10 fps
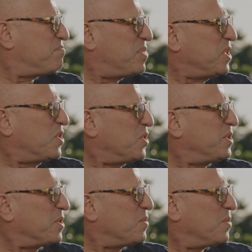been
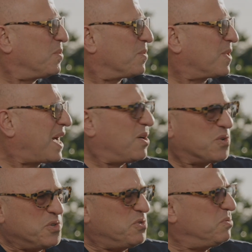good. How
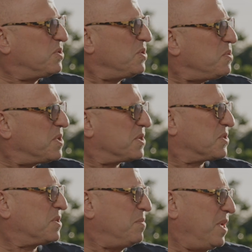could you do this
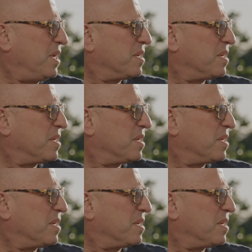to me?